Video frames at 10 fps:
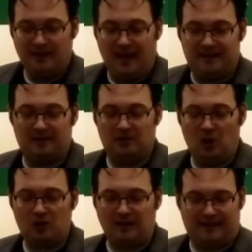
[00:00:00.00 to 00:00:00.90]
It didn't
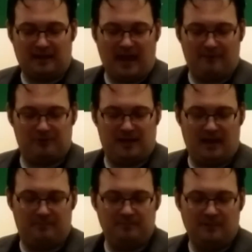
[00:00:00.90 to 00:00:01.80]
look like a cavern to
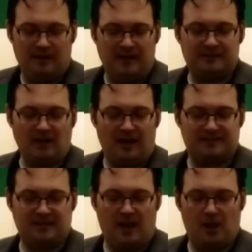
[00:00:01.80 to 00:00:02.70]
him. He saw a
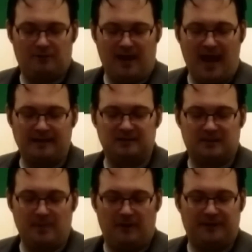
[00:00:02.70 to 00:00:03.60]
sun overhead and
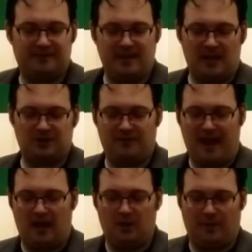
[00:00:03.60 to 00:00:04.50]
smelled the stench of the
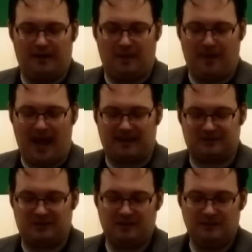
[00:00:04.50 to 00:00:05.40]
alleyway they passed.
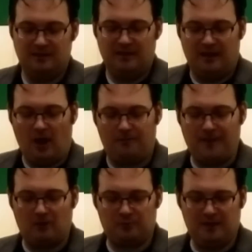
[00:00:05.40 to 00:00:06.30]
It all
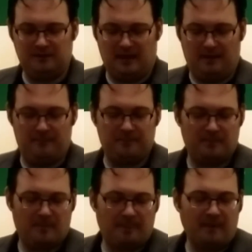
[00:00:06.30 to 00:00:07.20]
felt real to him.
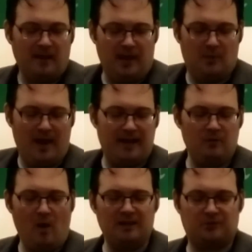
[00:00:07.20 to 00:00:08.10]
In a way,
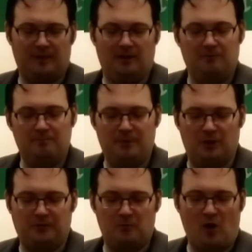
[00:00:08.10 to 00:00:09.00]
it was real,
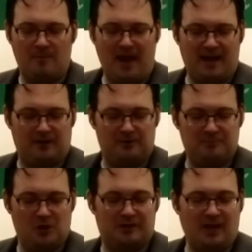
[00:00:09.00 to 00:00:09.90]
built from raw matter.
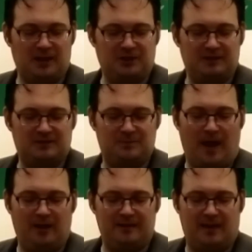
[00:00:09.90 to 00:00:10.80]
You could touch it,
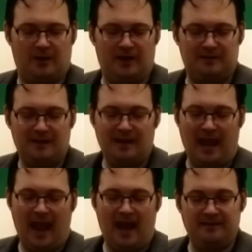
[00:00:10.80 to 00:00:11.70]
smell it, hear it,
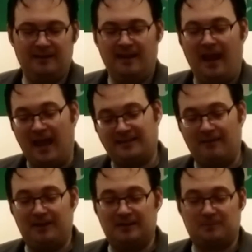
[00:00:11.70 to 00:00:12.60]
and, as
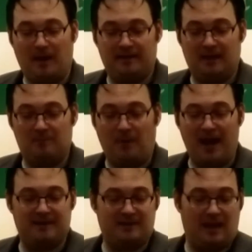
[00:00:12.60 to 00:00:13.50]
evidenced by the
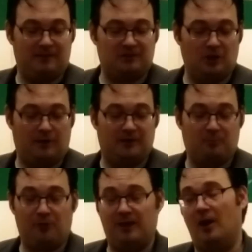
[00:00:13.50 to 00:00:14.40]
bite Davis took of his
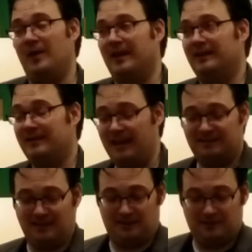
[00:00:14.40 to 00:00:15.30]
burrito,
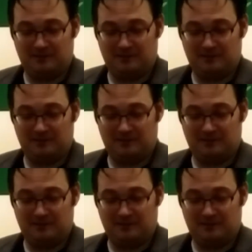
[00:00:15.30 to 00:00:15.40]
taste it.